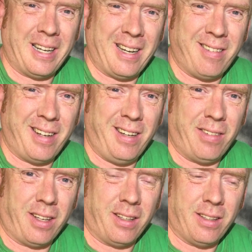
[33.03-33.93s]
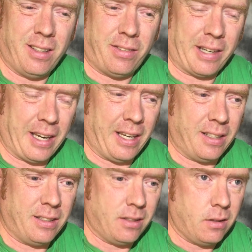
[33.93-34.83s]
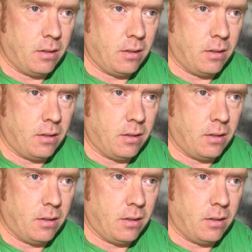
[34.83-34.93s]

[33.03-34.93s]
an hour in the evening, if I can,